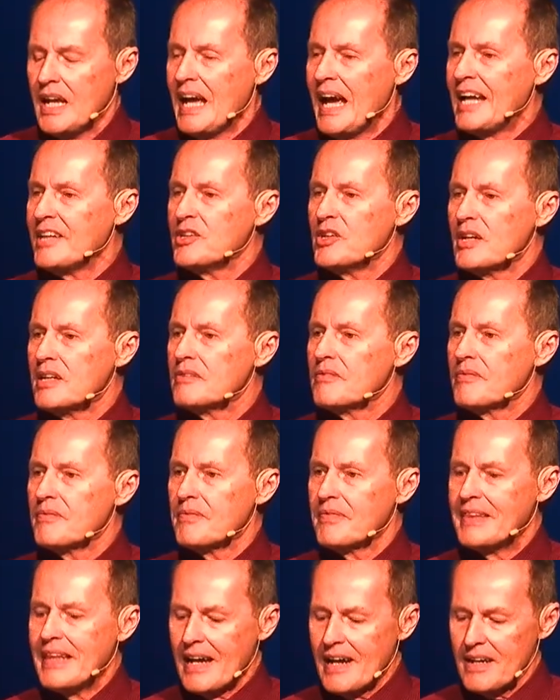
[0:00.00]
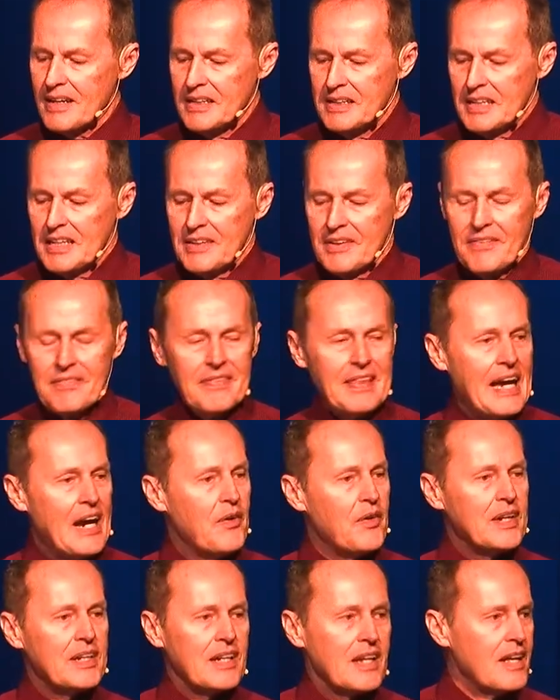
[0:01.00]
and
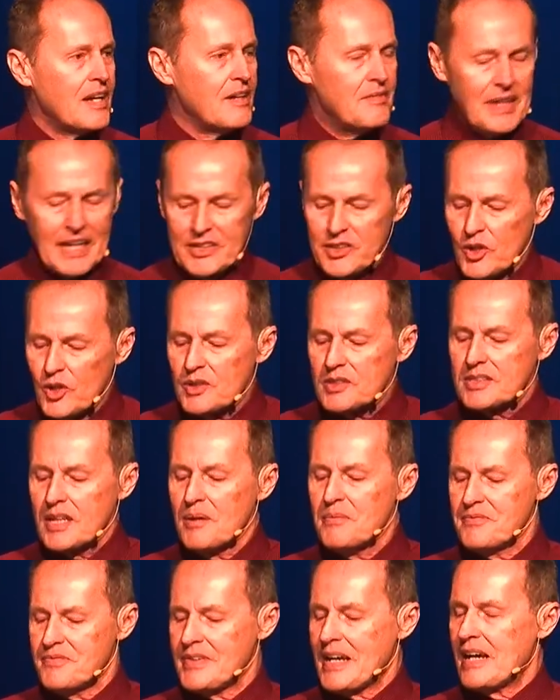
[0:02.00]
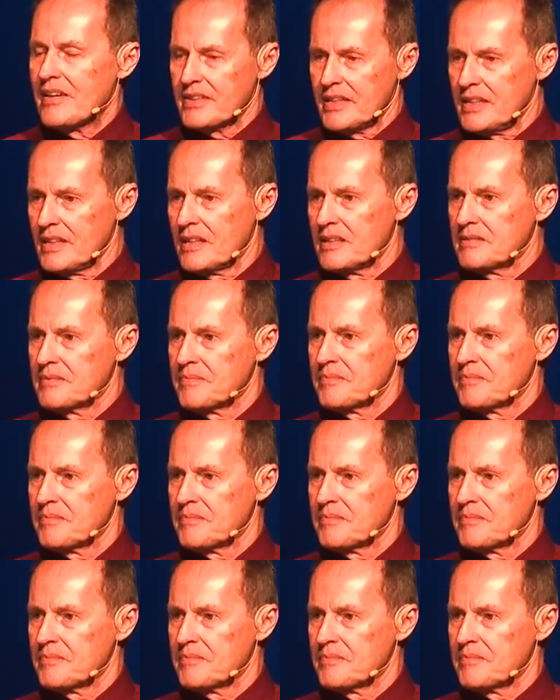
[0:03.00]
they're in love and you're dumbfounded,